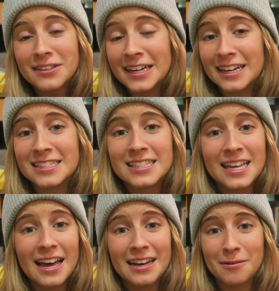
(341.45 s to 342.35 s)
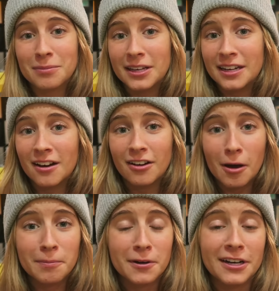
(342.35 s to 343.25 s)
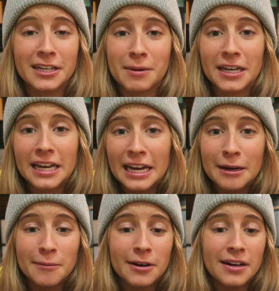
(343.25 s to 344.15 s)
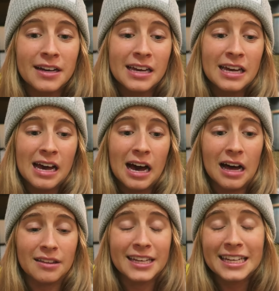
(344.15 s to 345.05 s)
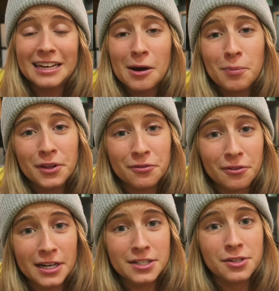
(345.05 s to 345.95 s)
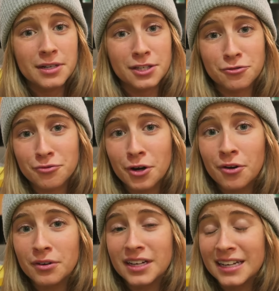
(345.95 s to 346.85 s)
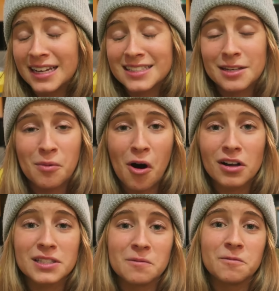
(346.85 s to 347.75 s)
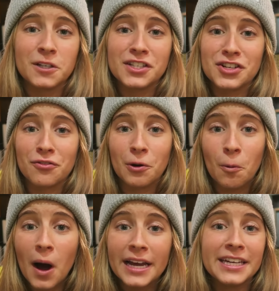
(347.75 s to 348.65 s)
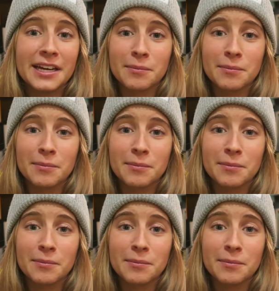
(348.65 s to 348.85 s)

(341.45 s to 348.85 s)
Like I said, I'm planning on upgrading my camera, linking up with a friend who has a drone, gonna get some awesome footage of Hawaii.